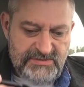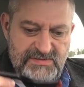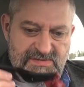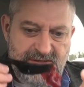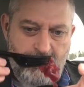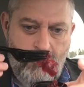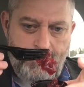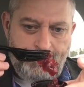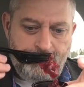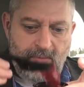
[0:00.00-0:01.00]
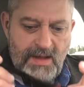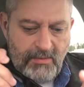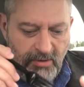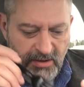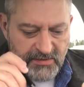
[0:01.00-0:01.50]
You can see
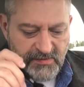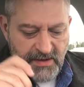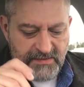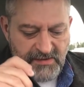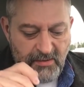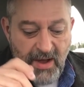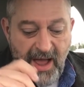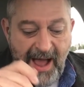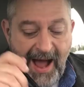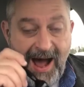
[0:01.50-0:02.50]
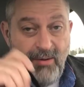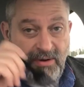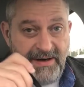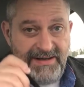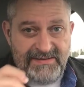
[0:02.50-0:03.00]
kind of what it looks like. So I
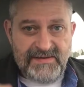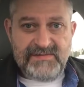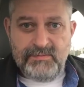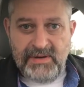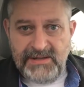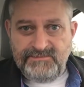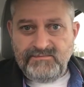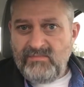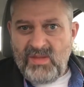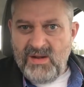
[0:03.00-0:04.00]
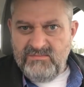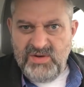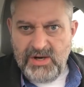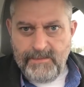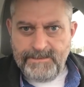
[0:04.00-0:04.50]
will not eat this, but
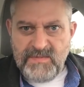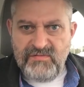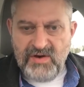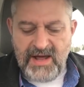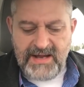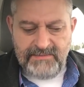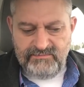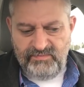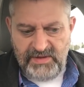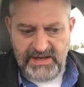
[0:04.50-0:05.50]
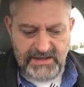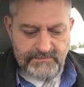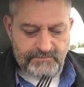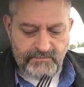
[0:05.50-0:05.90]
you know, if you like it, get it.